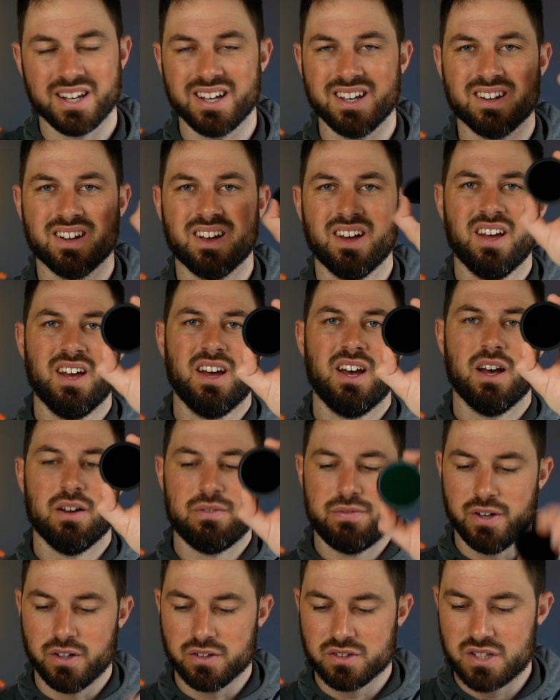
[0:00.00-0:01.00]
need
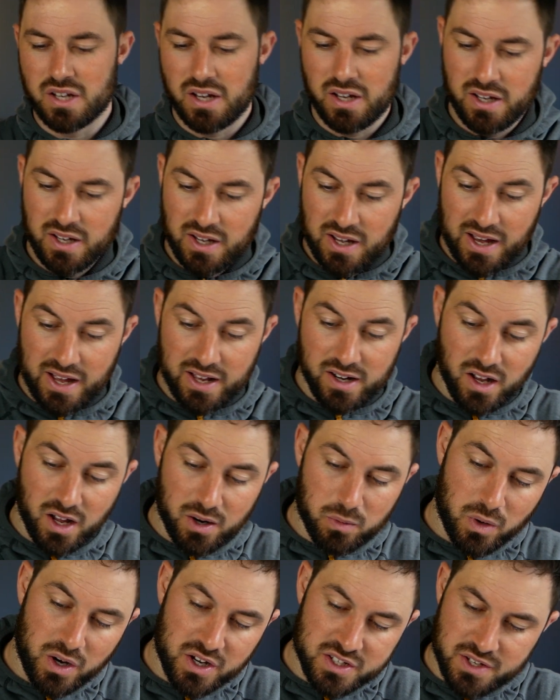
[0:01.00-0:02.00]
a filter. And
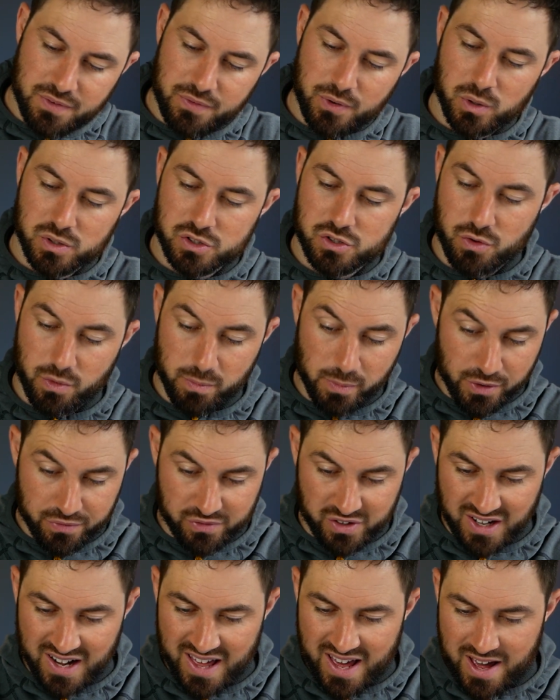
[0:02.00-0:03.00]
likewise, if you want to
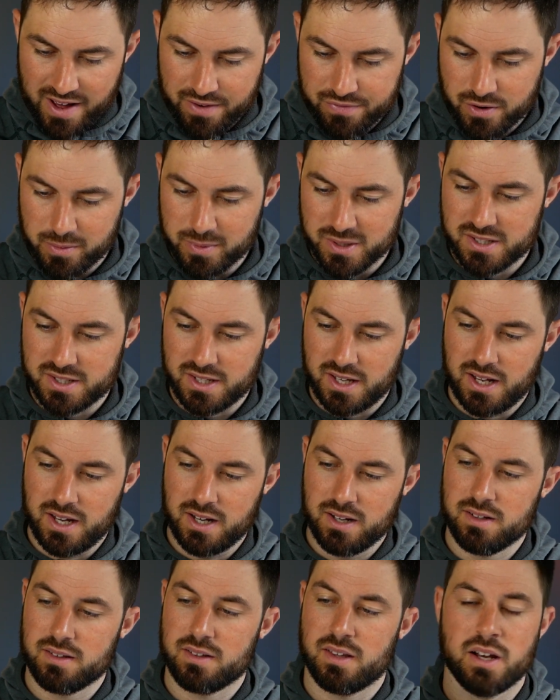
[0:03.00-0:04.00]
remove glare from a
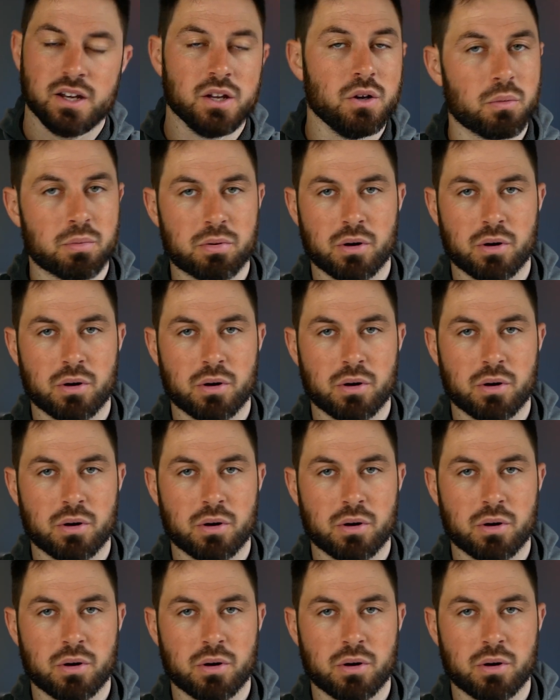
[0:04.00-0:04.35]
scene, then you'll